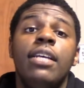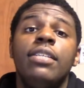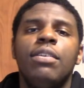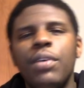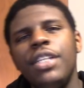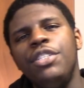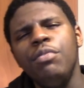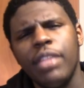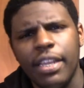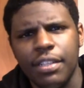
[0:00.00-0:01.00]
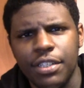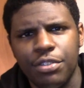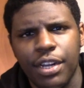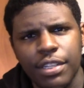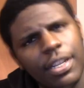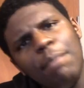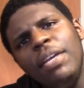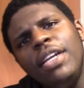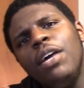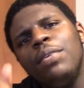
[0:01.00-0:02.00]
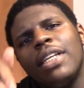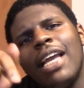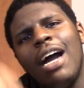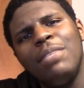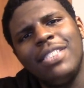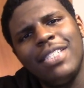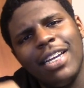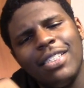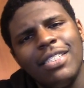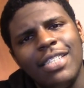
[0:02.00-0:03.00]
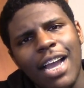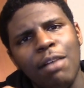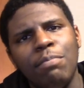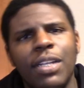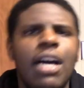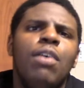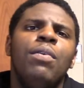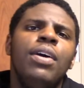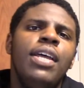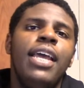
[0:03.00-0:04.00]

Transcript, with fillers: So what did you think of the trailer? Let me know in the comment sections down below.